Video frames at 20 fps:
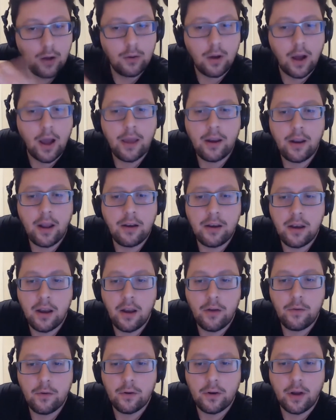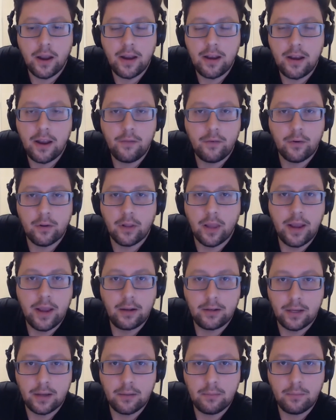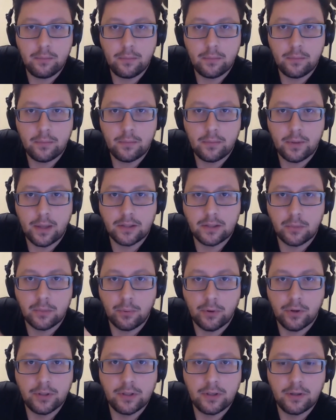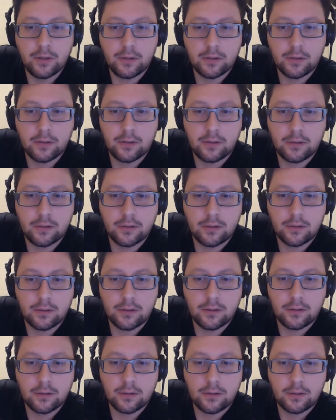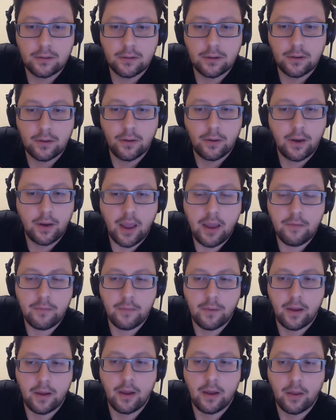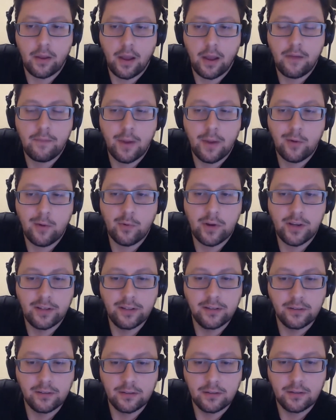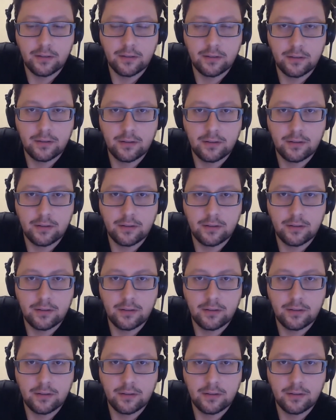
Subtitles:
Oh, I never liked him as a person, and I have my reasons.